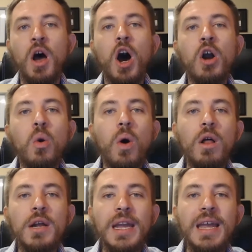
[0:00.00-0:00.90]
a
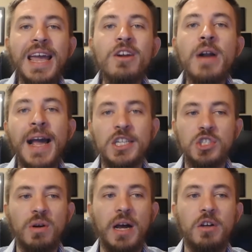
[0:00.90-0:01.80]
quality
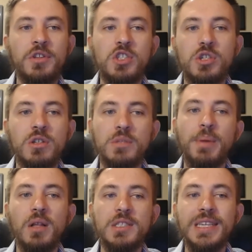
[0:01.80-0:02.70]
international health insurance
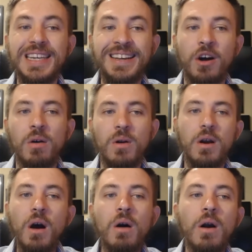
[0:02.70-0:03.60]
policy in Hong
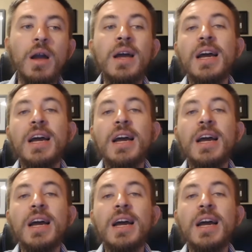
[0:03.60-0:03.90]
Kong